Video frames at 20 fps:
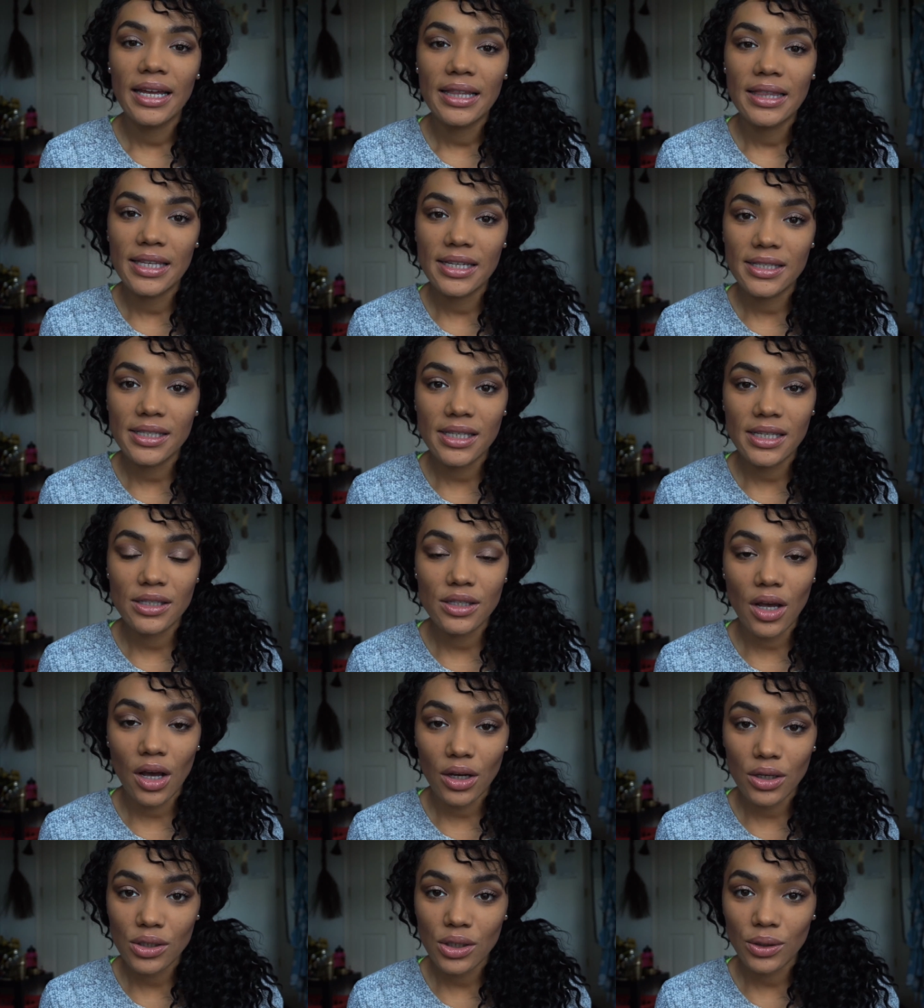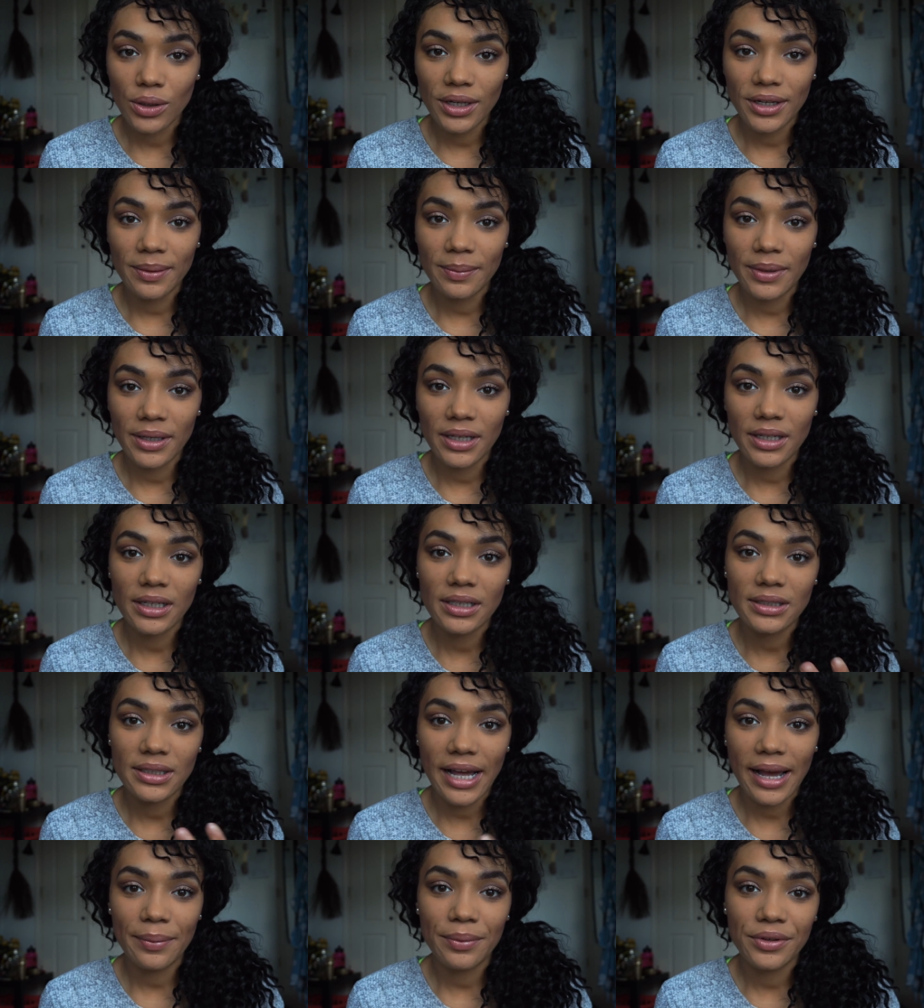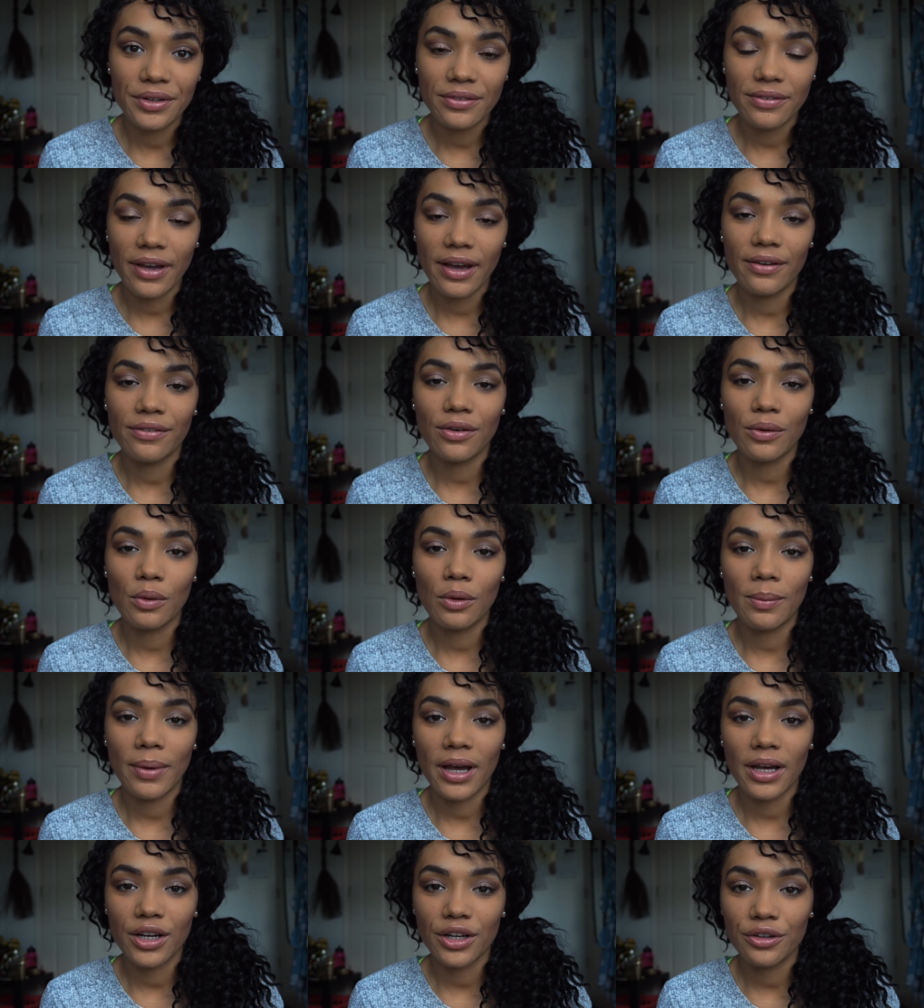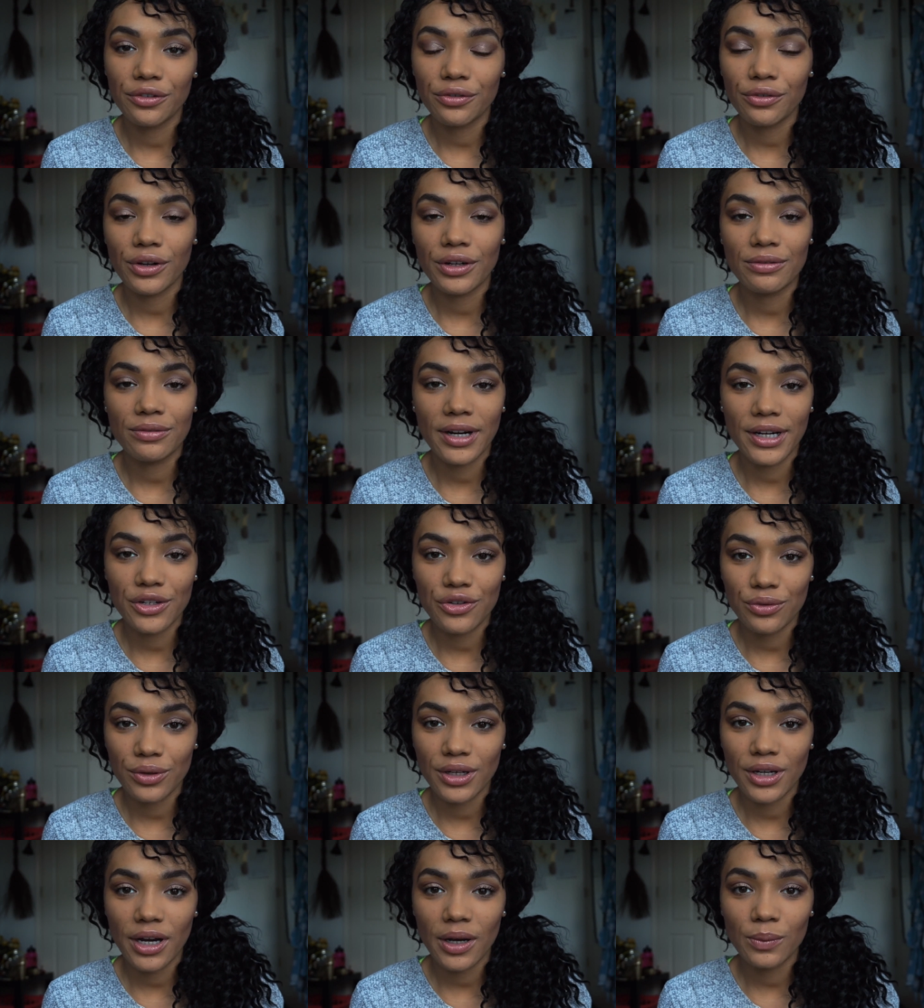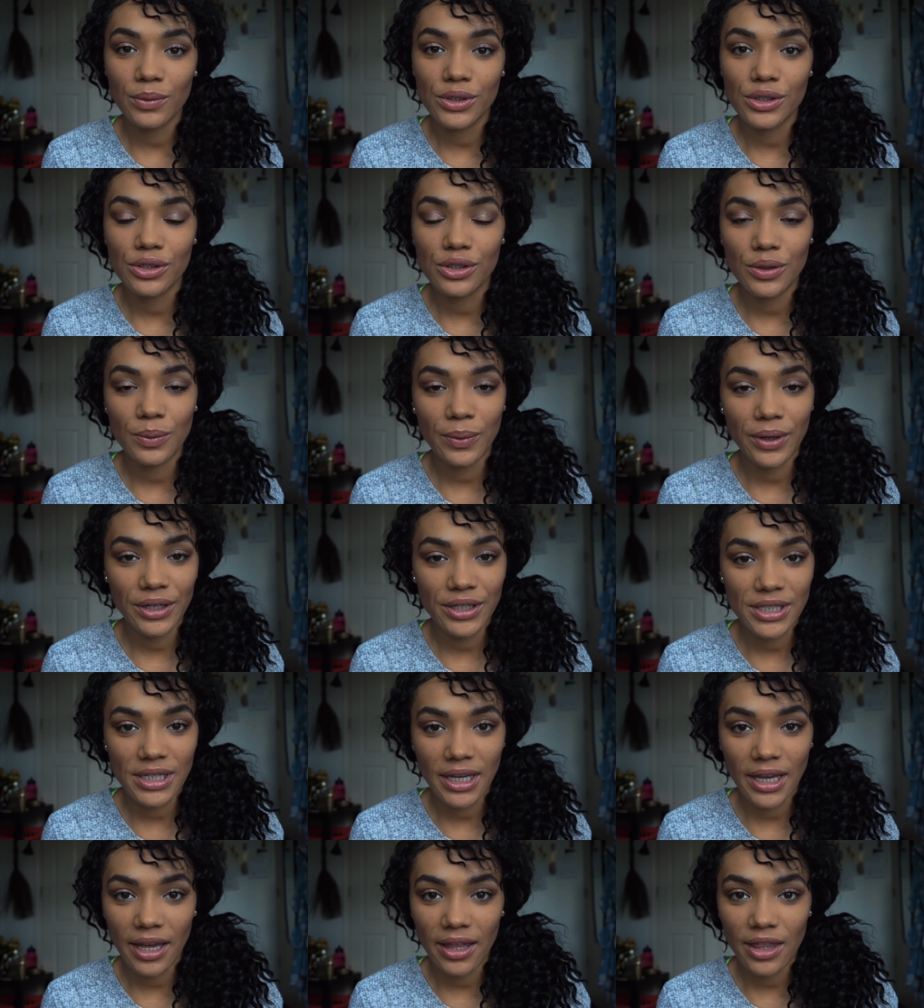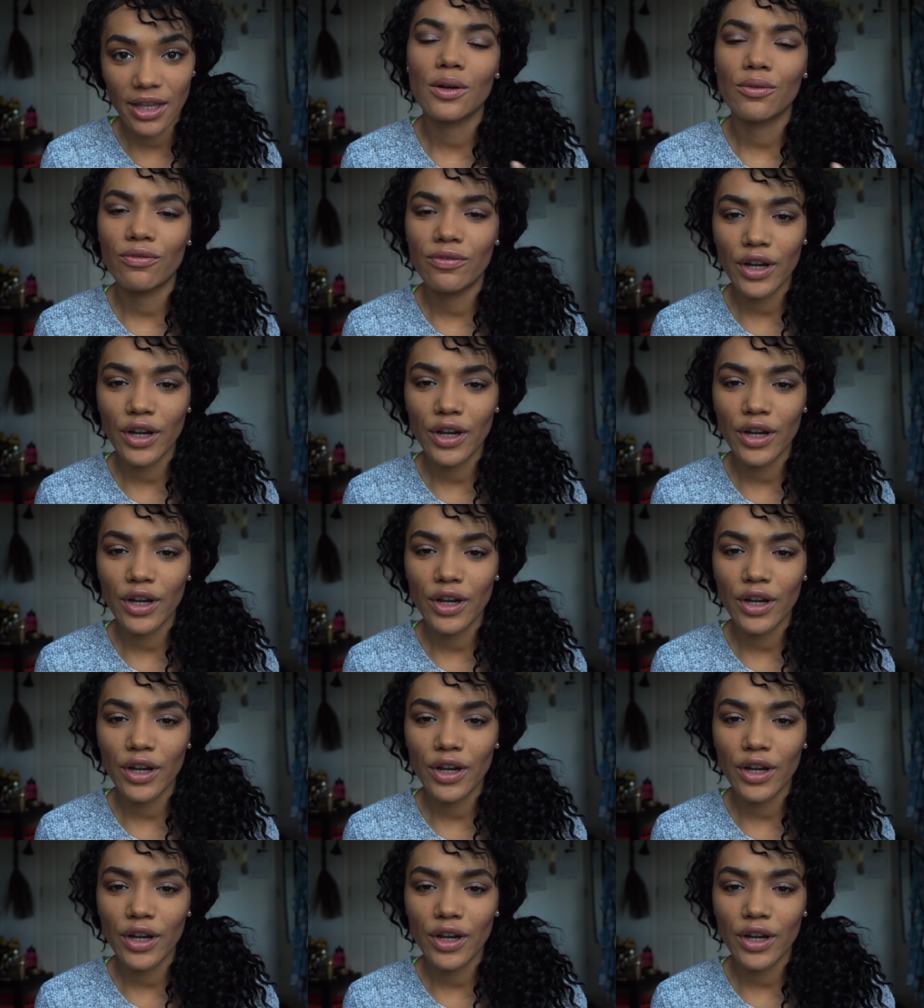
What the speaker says: this is also going to be a collaborative effort with my good friend Rodrigo. We used to work together.